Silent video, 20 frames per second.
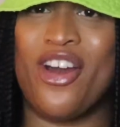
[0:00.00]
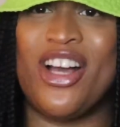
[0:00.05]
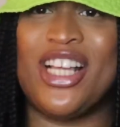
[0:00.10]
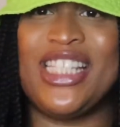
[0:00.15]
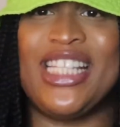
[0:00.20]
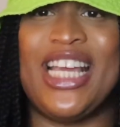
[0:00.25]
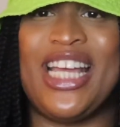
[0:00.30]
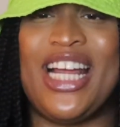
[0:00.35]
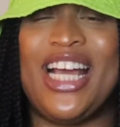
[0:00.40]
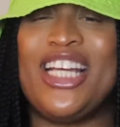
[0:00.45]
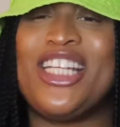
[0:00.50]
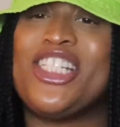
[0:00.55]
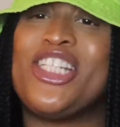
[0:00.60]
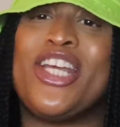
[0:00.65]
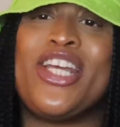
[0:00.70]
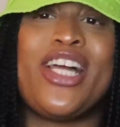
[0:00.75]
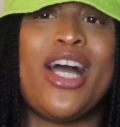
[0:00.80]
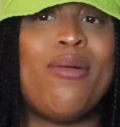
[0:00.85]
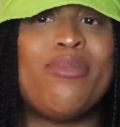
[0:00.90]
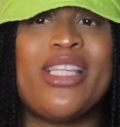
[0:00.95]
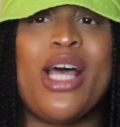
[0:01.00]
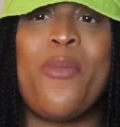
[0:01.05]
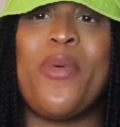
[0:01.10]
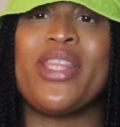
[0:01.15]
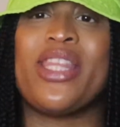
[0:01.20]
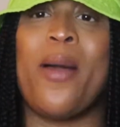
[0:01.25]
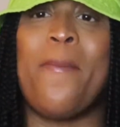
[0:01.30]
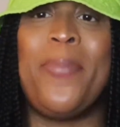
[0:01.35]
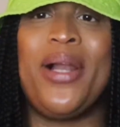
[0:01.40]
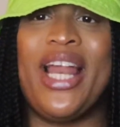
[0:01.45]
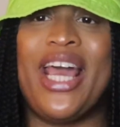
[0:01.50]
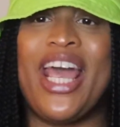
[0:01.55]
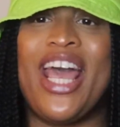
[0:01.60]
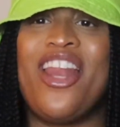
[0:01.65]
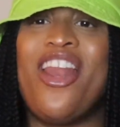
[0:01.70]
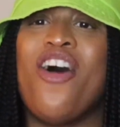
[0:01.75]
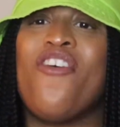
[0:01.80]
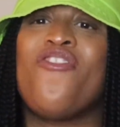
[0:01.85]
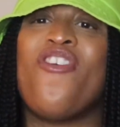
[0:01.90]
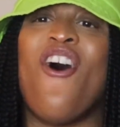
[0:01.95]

girl Zita, she comes up with a plan